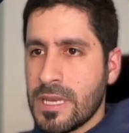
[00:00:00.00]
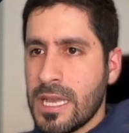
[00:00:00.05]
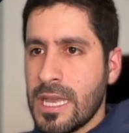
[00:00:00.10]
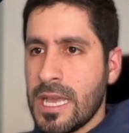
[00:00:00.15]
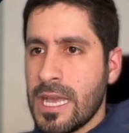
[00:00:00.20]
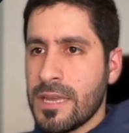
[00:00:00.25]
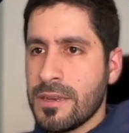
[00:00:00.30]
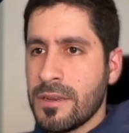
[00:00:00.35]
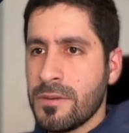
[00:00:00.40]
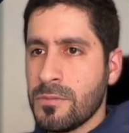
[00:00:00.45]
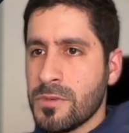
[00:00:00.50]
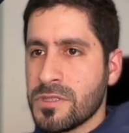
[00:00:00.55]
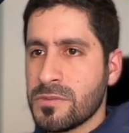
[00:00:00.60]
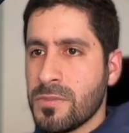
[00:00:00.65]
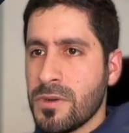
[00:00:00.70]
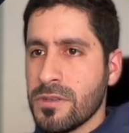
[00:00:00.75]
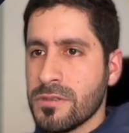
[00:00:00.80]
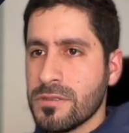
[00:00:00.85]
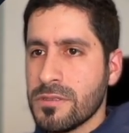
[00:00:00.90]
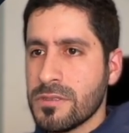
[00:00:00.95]
And in
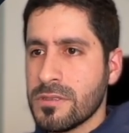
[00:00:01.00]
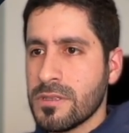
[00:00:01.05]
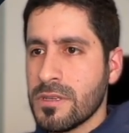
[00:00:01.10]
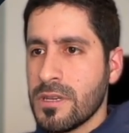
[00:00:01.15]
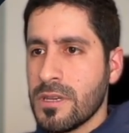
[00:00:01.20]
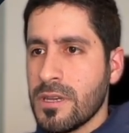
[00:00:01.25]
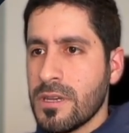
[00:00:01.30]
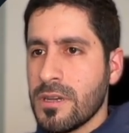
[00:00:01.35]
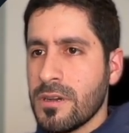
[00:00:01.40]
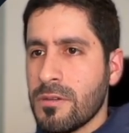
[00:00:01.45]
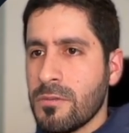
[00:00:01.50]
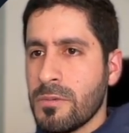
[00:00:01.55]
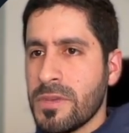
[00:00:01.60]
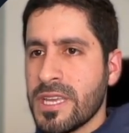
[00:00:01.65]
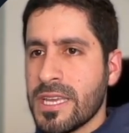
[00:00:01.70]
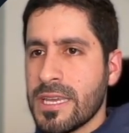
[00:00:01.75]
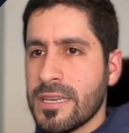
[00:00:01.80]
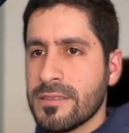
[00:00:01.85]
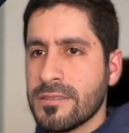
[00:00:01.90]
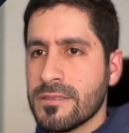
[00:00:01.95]
response, we
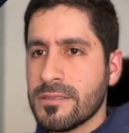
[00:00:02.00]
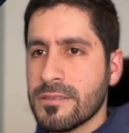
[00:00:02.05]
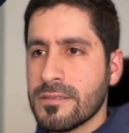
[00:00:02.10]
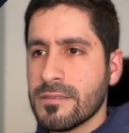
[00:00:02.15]
get